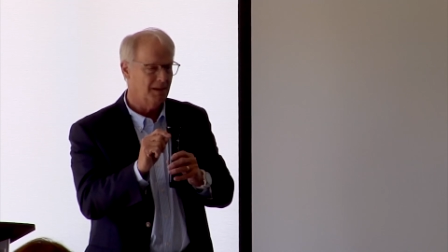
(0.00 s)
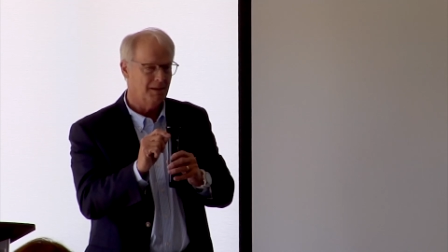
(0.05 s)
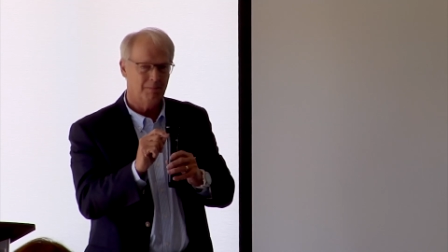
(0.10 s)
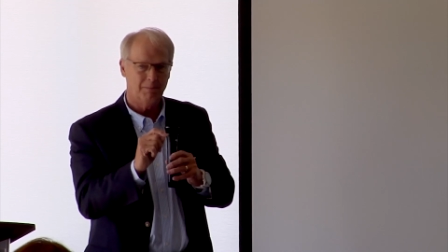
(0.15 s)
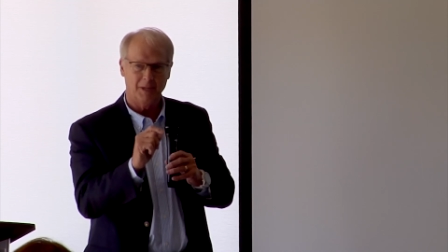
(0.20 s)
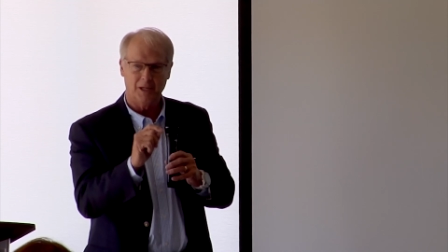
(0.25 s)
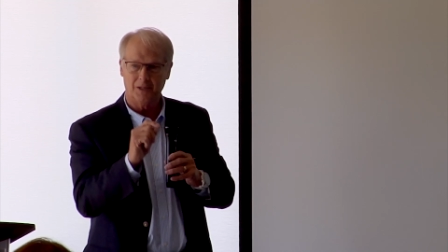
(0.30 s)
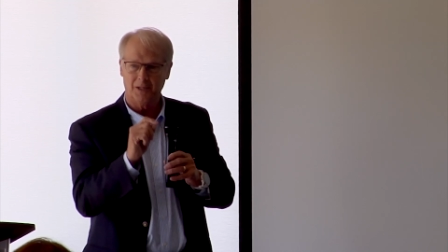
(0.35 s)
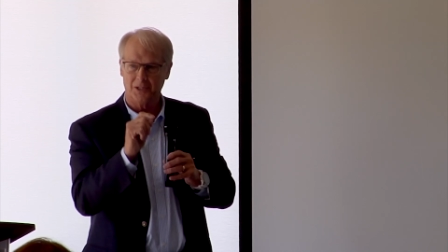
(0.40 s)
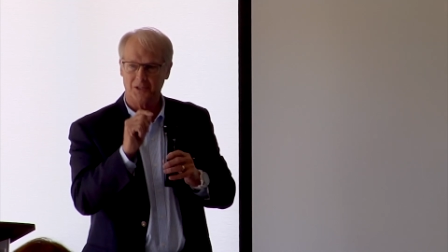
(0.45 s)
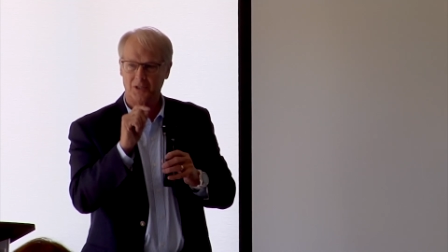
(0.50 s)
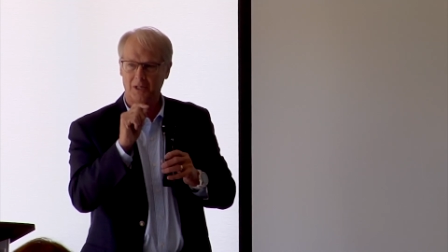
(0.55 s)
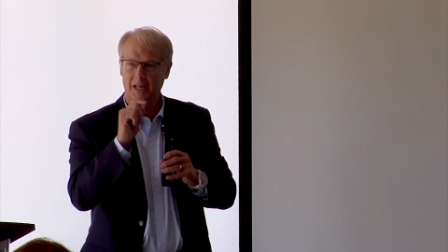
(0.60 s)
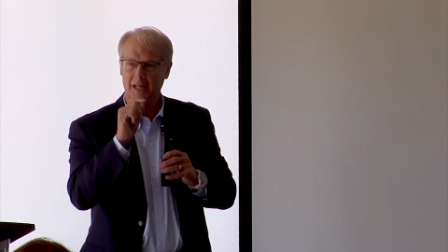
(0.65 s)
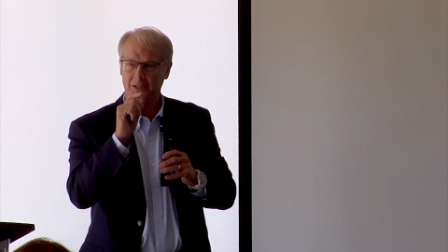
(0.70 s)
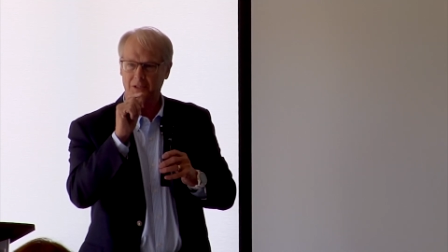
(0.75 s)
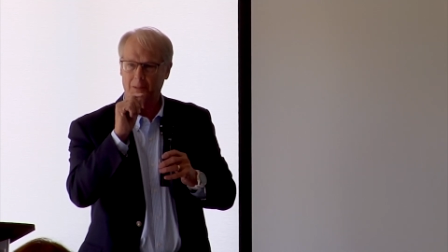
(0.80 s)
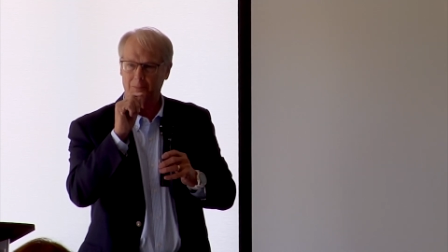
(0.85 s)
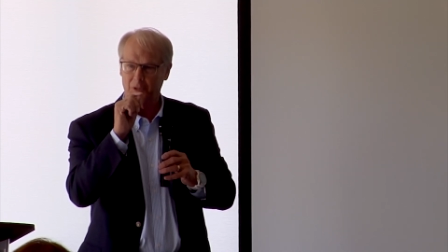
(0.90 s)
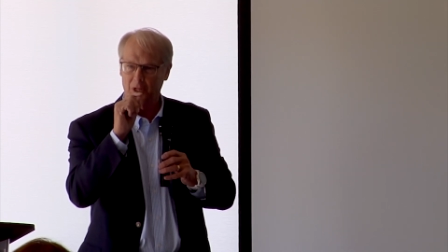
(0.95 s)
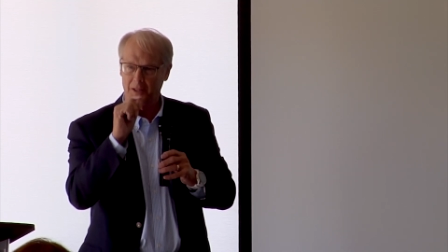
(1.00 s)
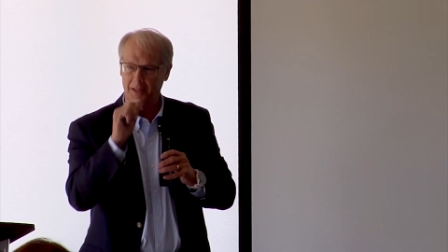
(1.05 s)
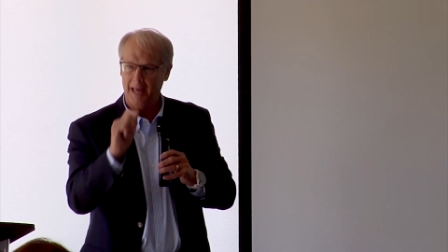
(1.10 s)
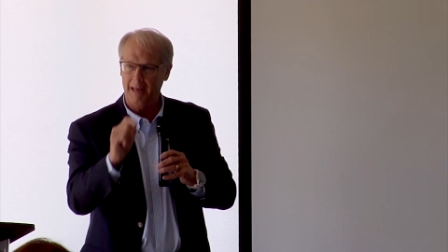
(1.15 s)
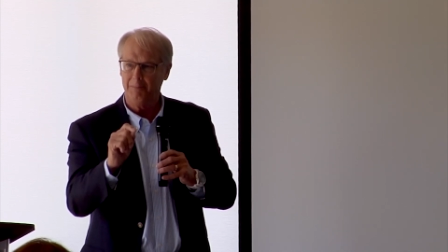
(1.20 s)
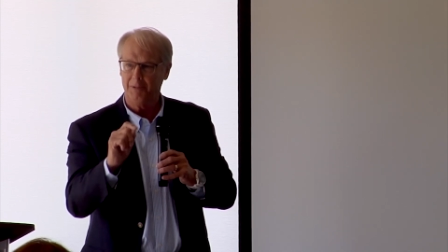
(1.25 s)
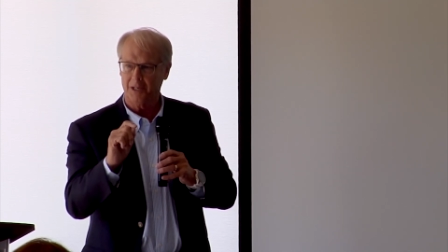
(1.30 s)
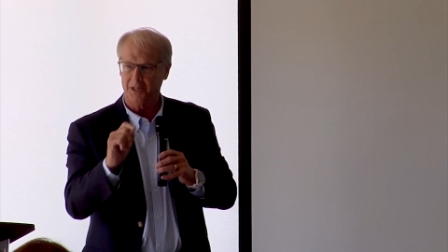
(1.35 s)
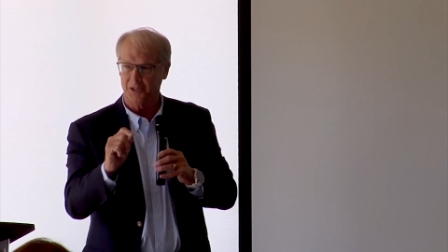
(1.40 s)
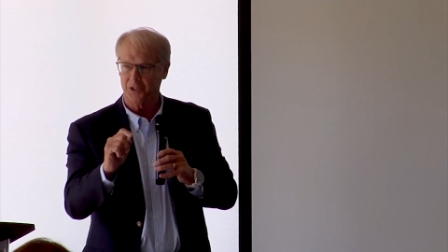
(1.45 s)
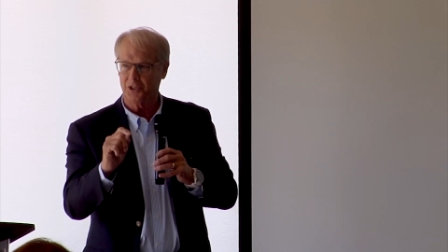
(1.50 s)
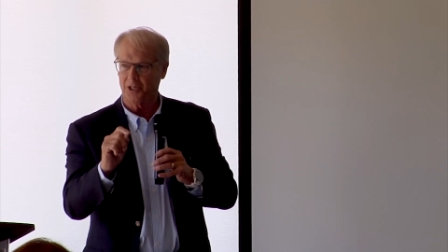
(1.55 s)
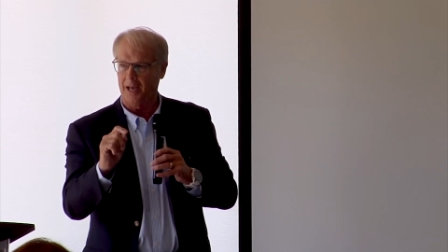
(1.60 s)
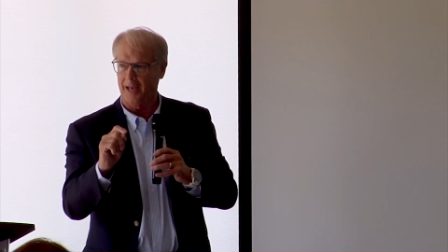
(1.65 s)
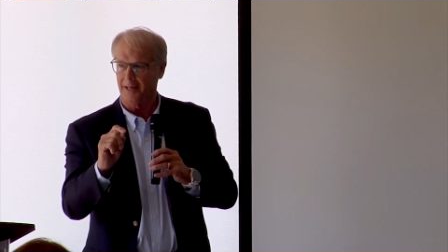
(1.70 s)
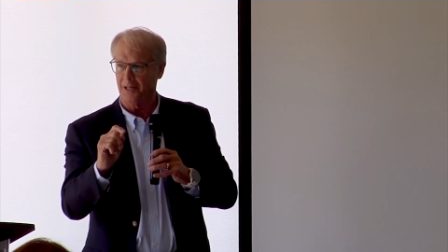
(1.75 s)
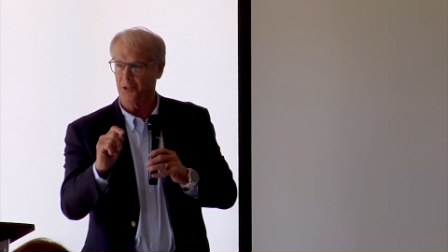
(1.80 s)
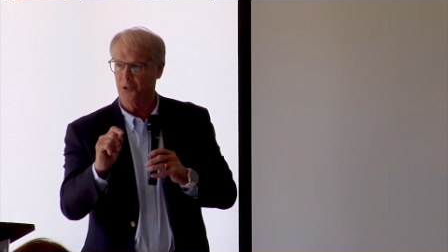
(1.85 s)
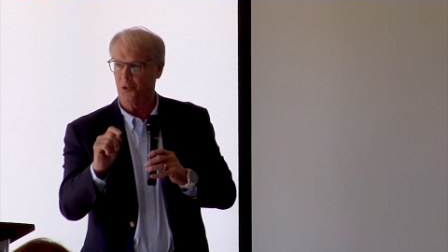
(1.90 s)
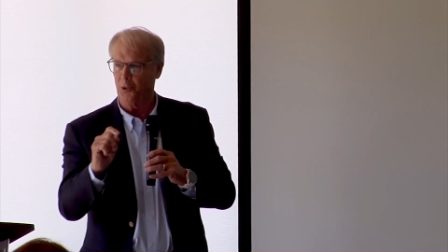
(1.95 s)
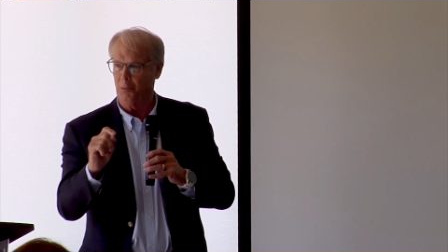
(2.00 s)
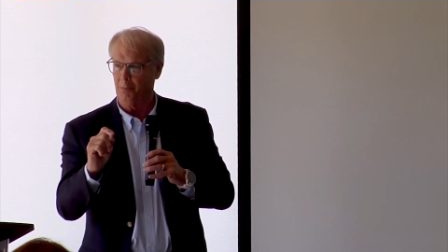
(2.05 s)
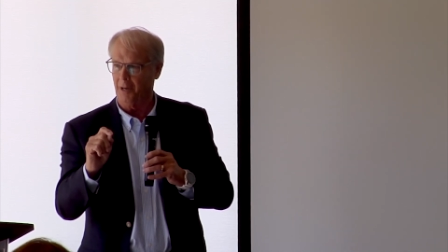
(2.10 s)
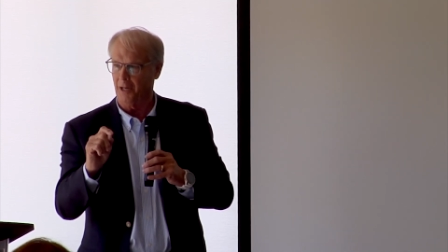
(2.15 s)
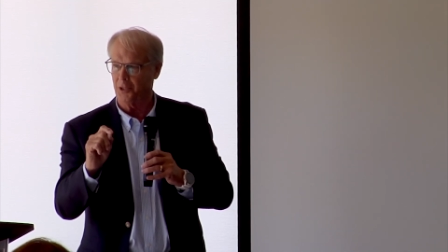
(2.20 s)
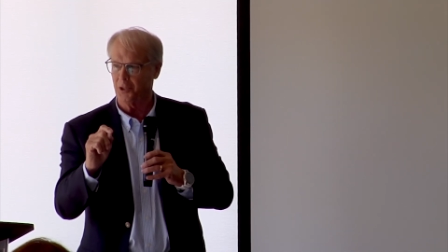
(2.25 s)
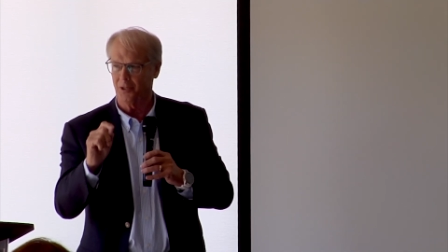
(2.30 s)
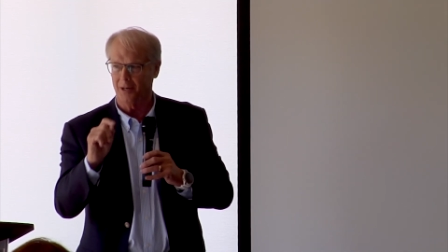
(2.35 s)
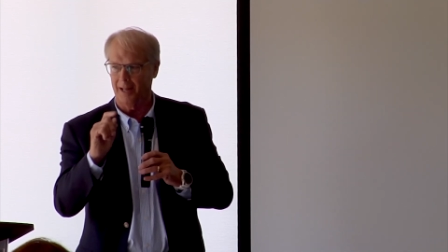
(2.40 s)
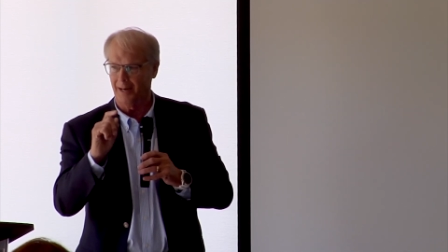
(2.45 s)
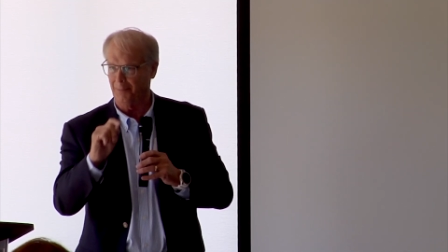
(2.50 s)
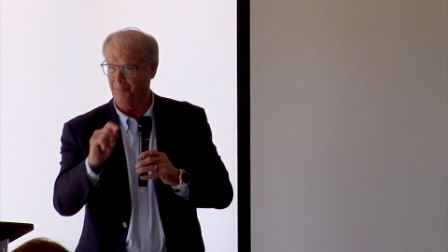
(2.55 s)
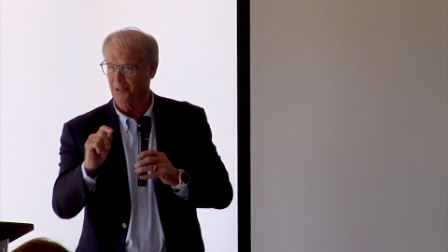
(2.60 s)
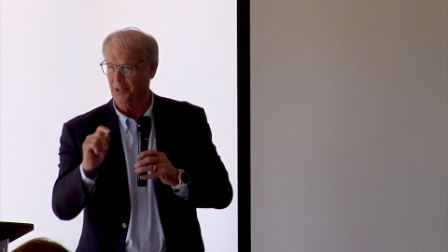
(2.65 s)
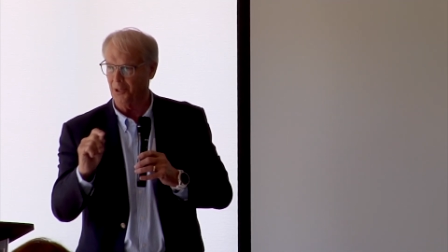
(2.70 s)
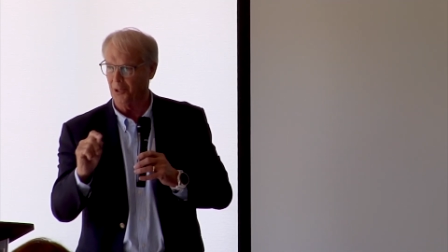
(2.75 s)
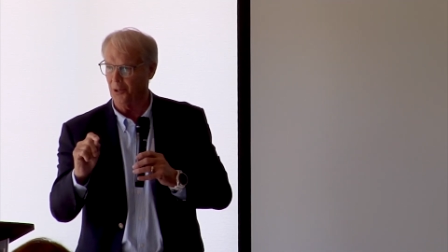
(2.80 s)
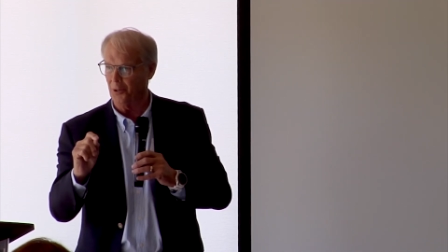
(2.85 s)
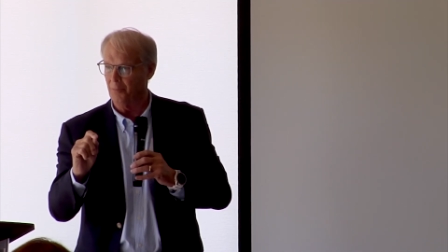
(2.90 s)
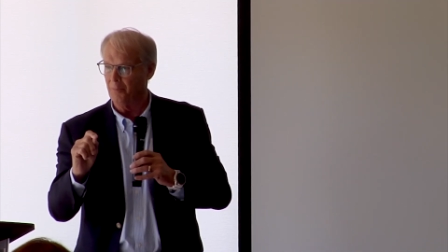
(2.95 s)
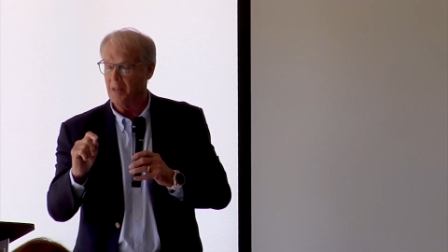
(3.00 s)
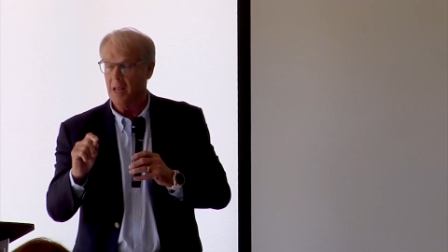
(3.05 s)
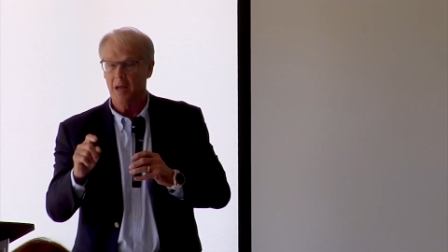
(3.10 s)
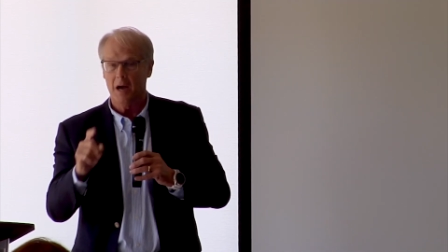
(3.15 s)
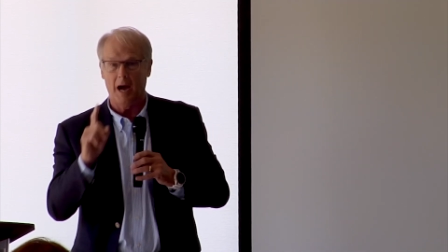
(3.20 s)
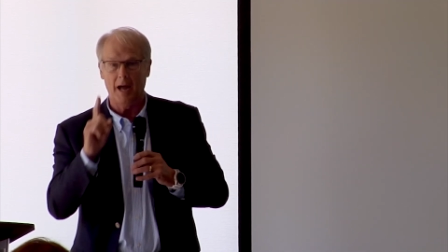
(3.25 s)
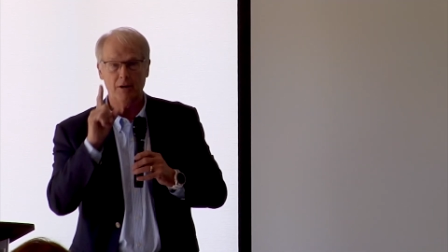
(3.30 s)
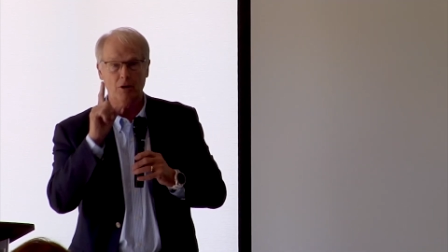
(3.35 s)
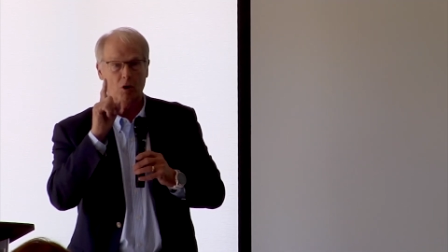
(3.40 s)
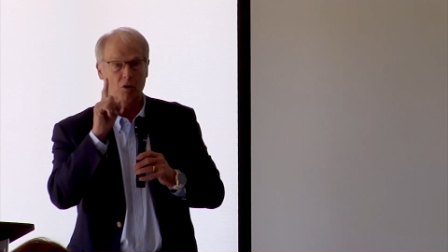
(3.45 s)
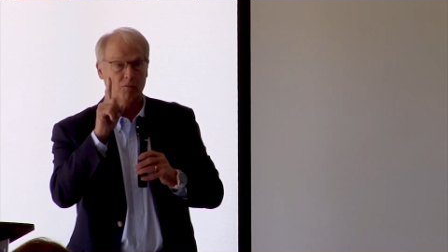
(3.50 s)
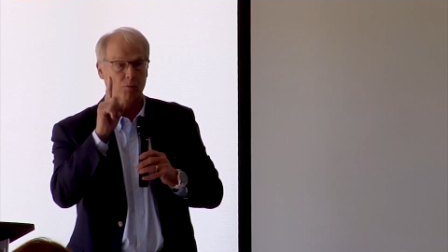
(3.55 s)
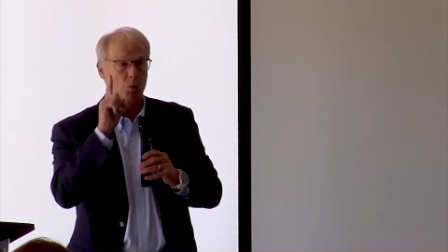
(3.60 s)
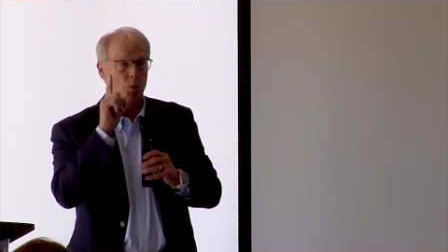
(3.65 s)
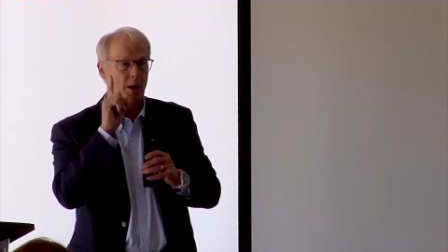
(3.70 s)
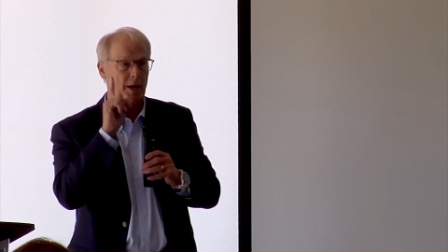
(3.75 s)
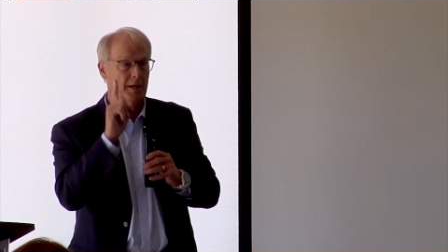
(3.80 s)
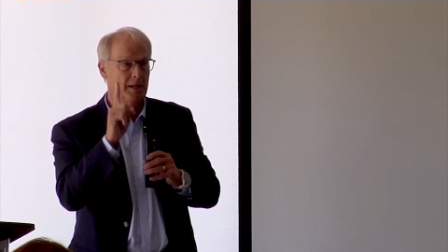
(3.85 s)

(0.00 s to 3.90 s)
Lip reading: because it's up to them to decide it's too much, not up to you. I know of one